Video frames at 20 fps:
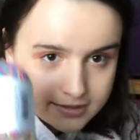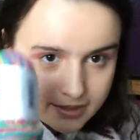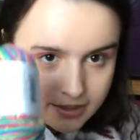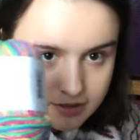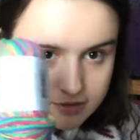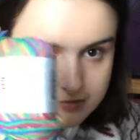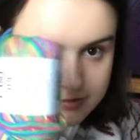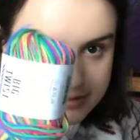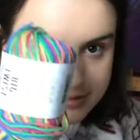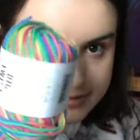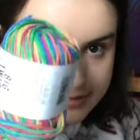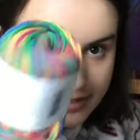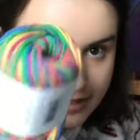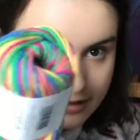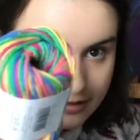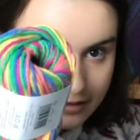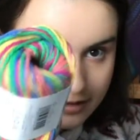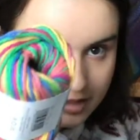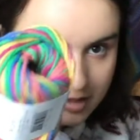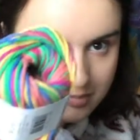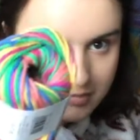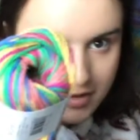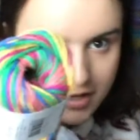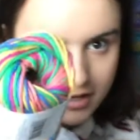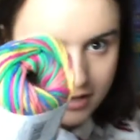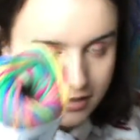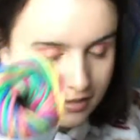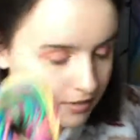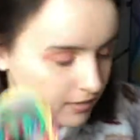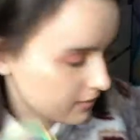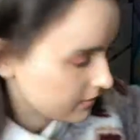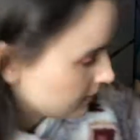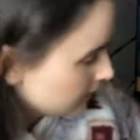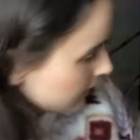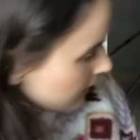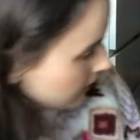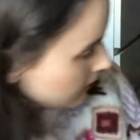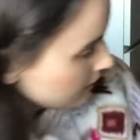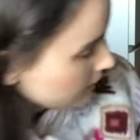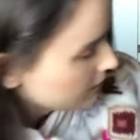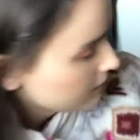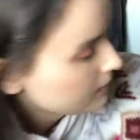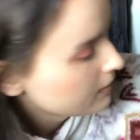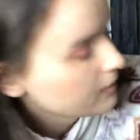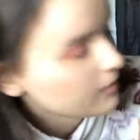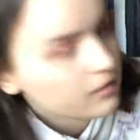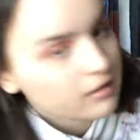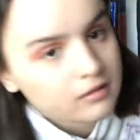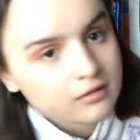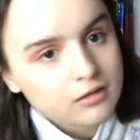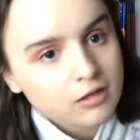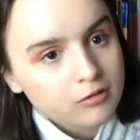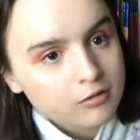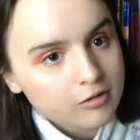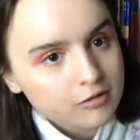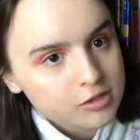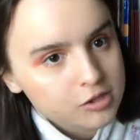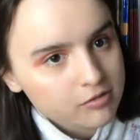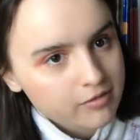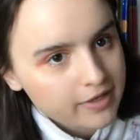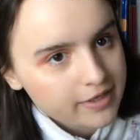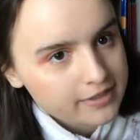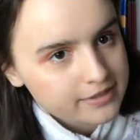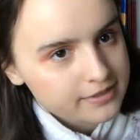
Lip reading: they don't sell in my local Joann,